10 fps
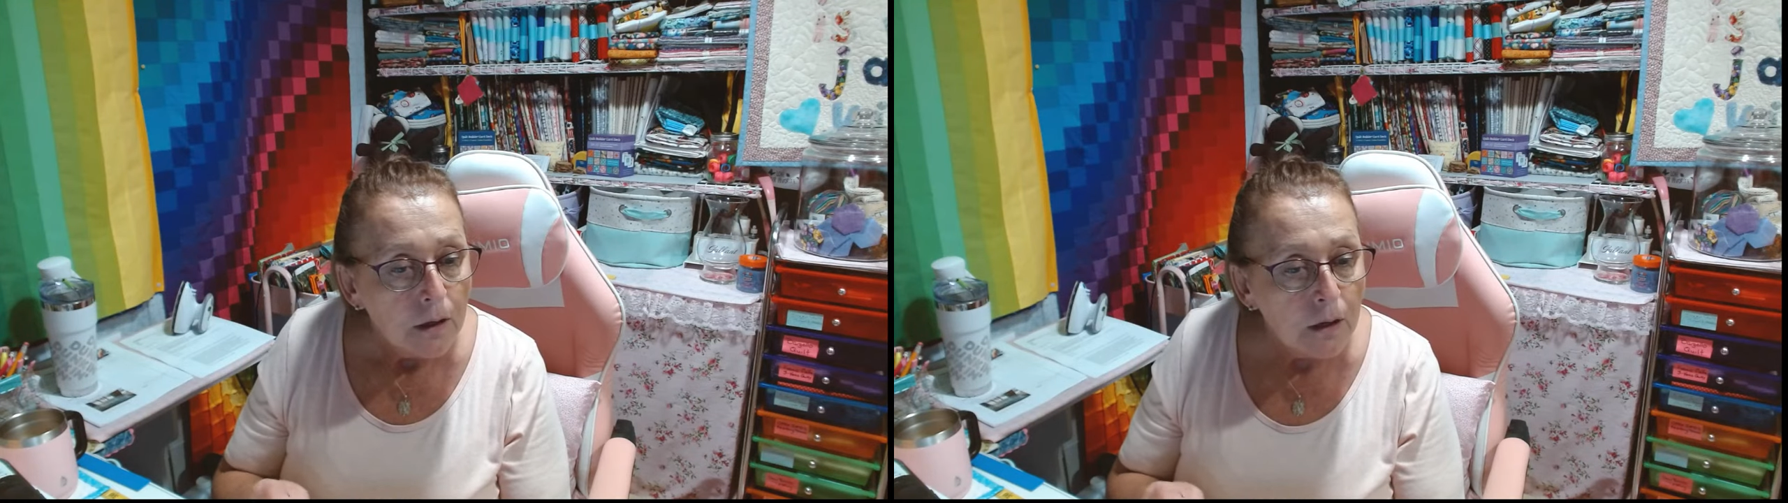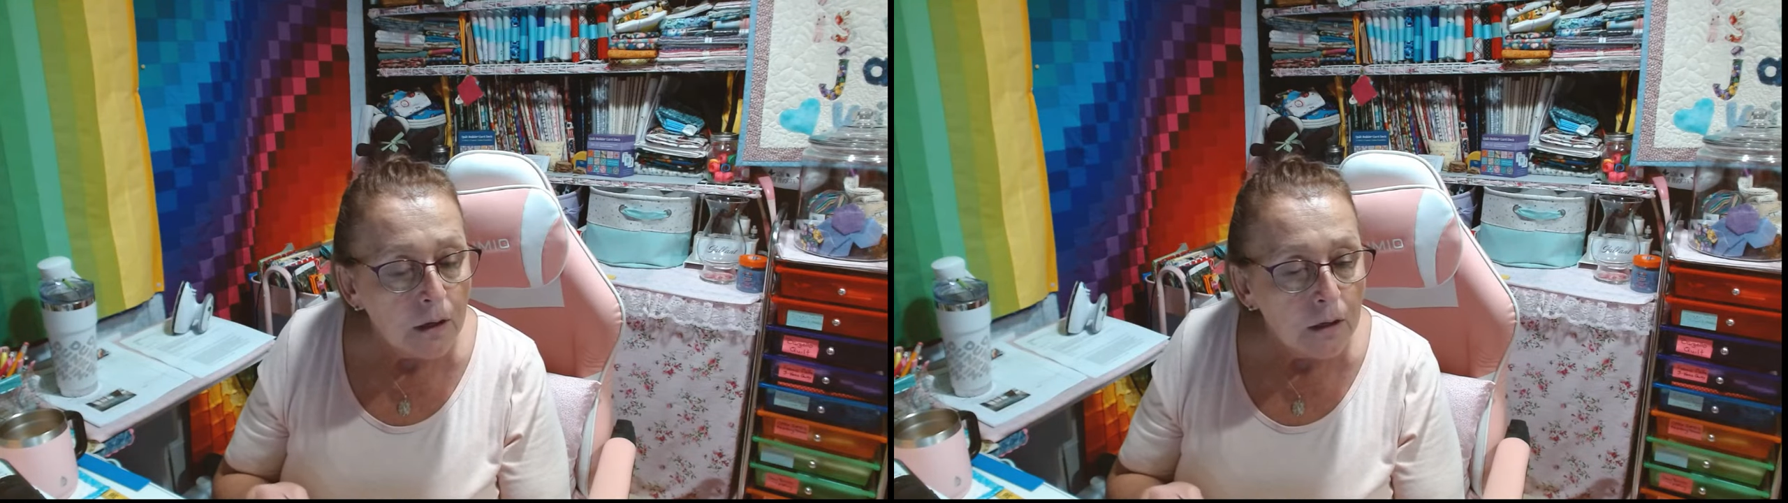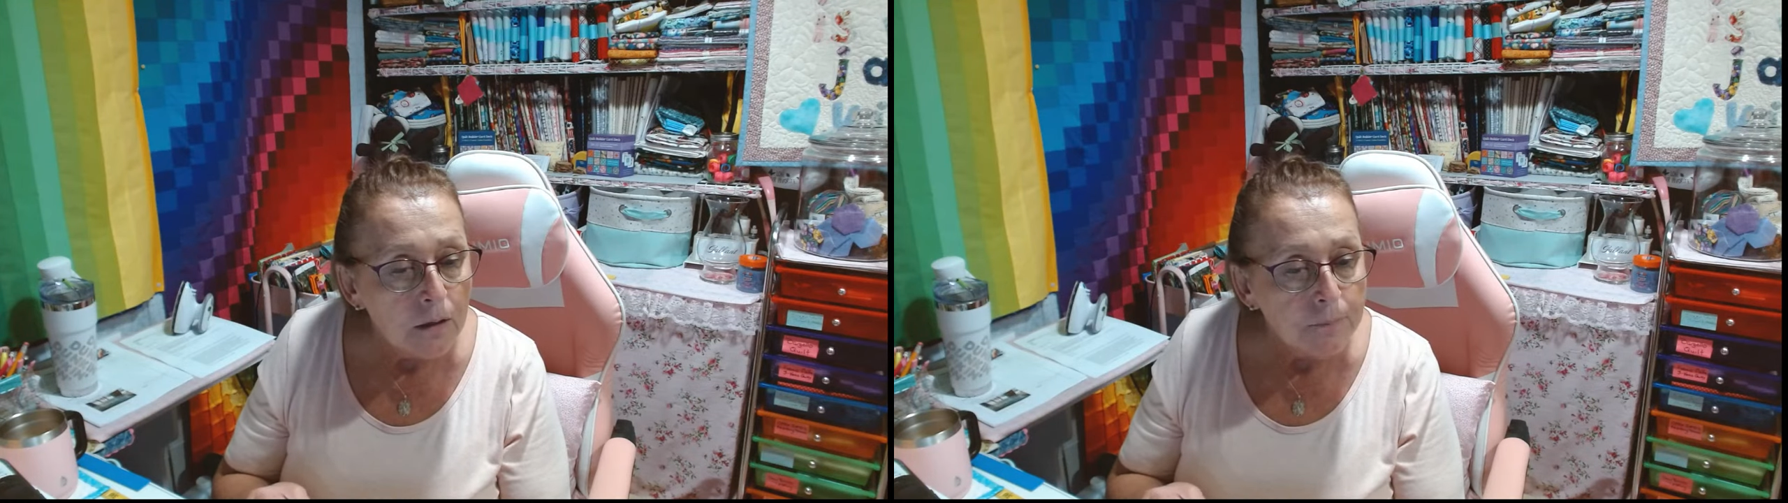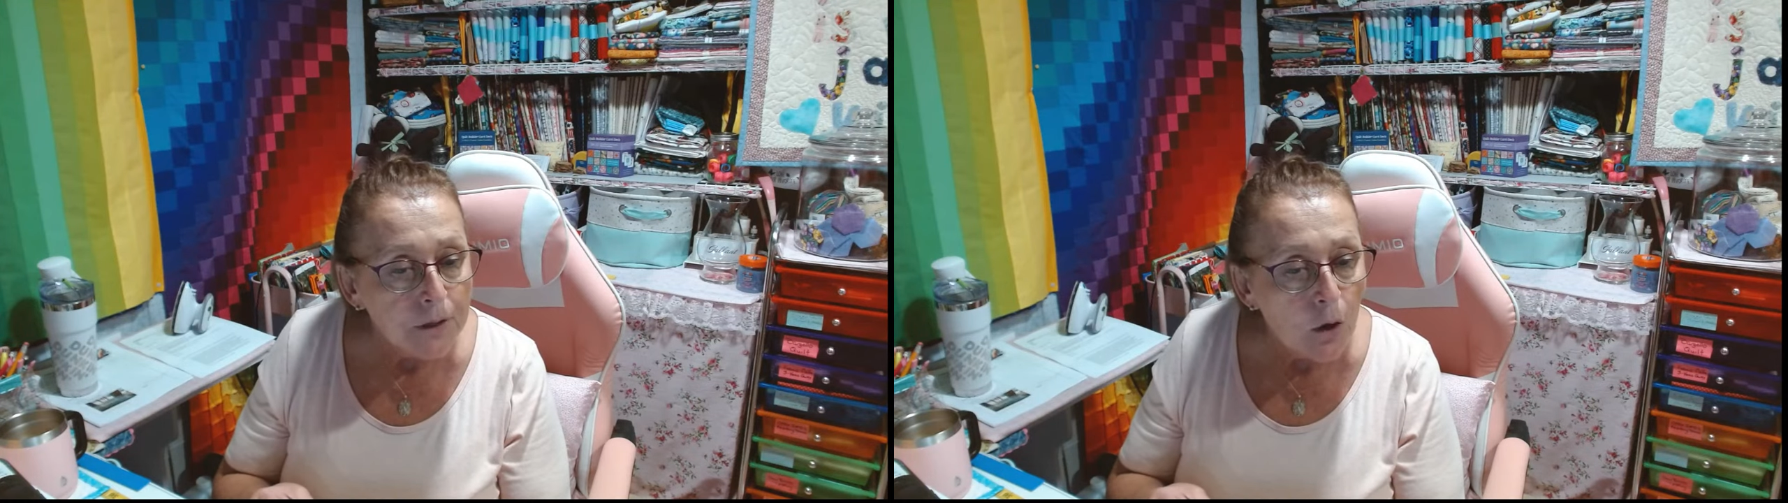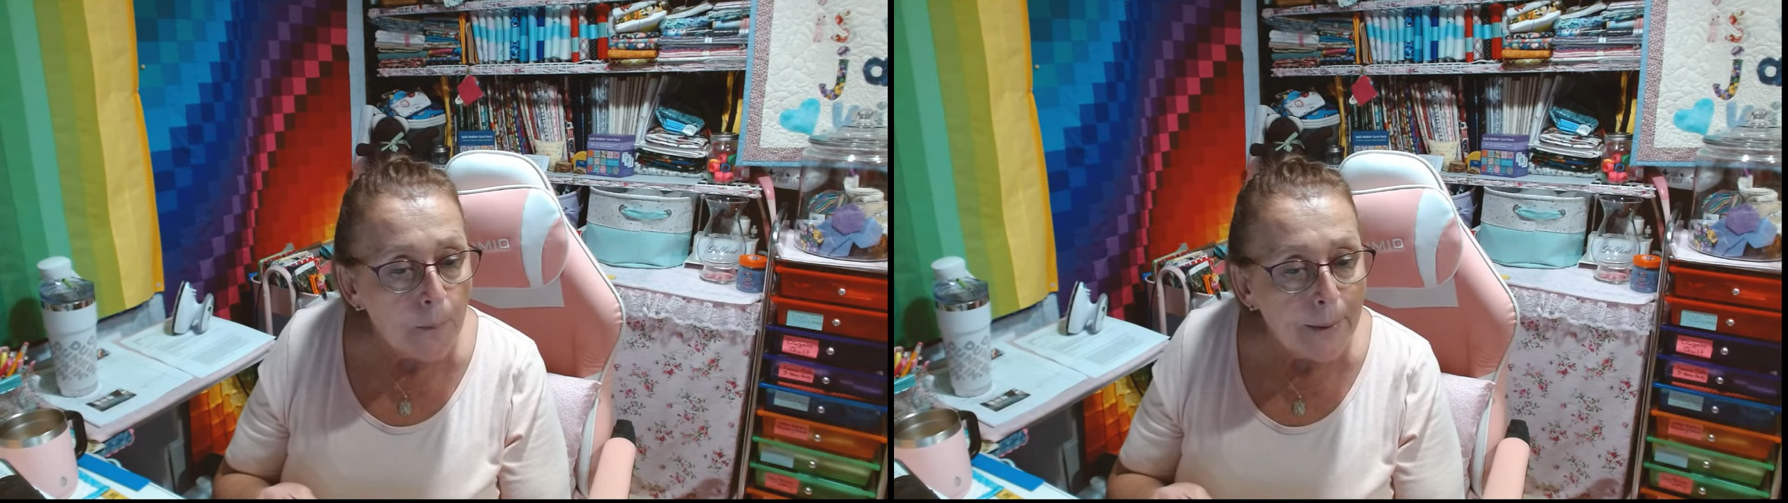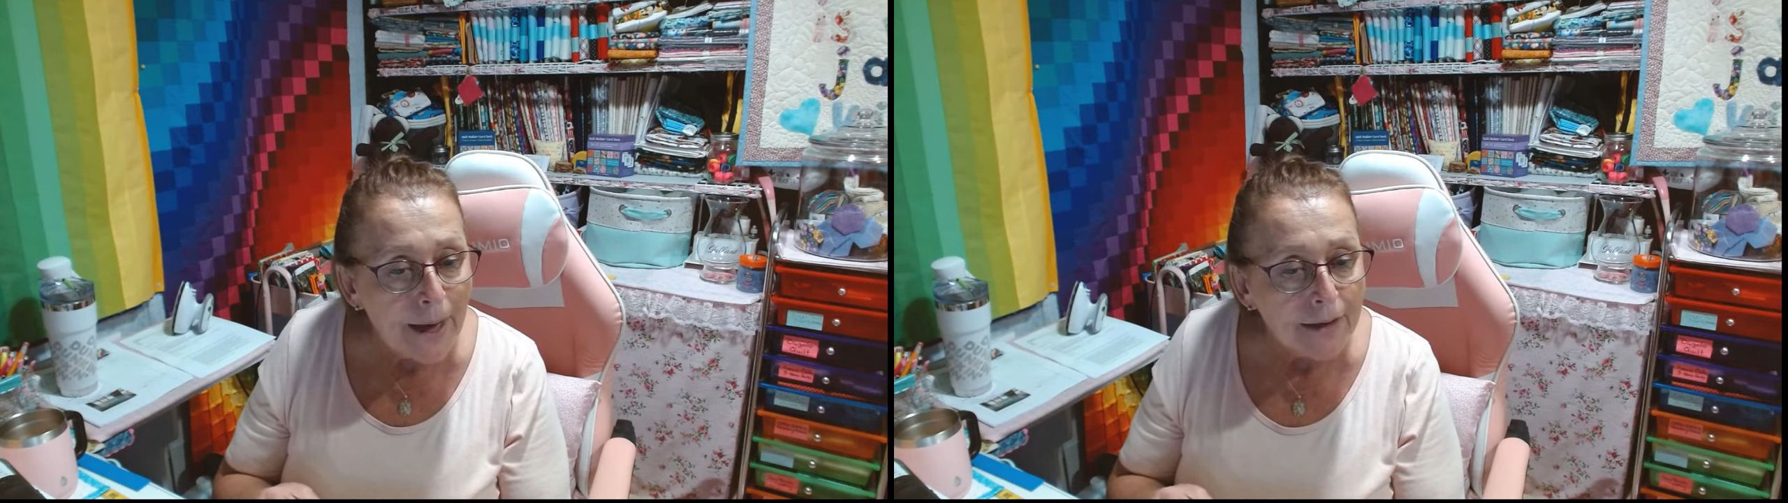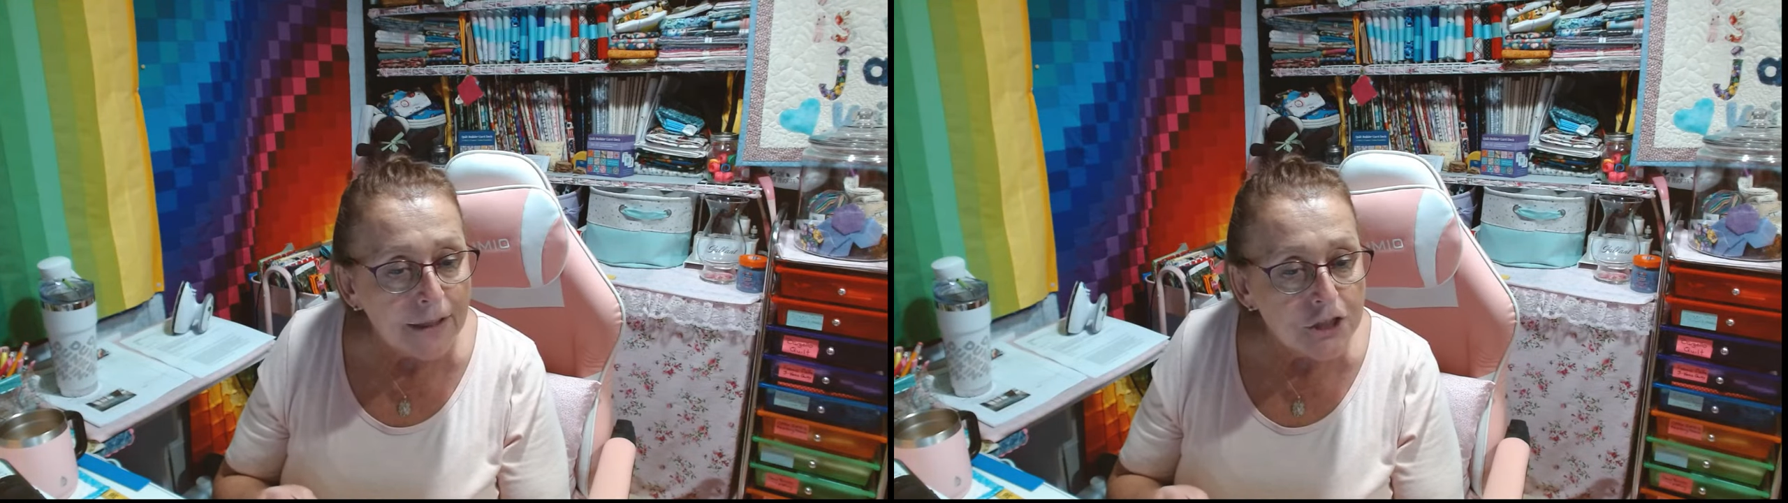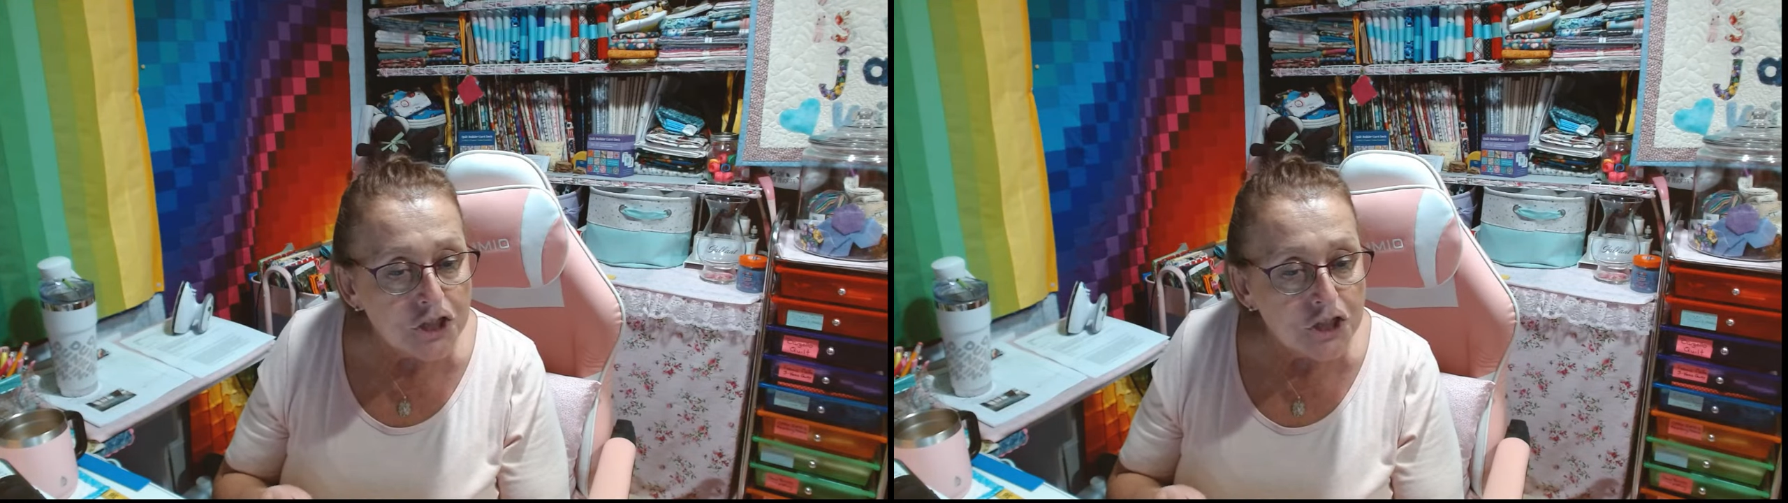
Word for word: Um, yo, Patty